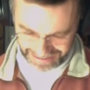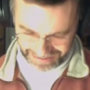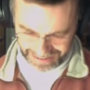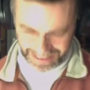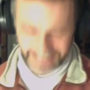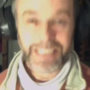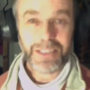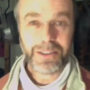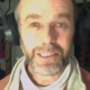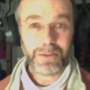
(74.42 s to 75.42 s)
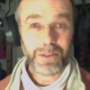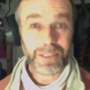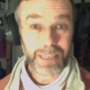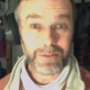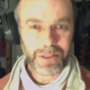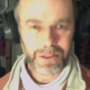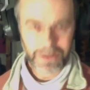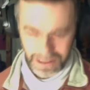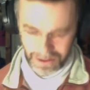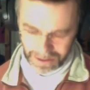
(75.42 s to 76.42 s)
Which is an interesting one to have to do
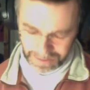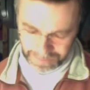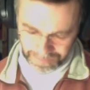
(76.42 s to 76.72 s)
that on.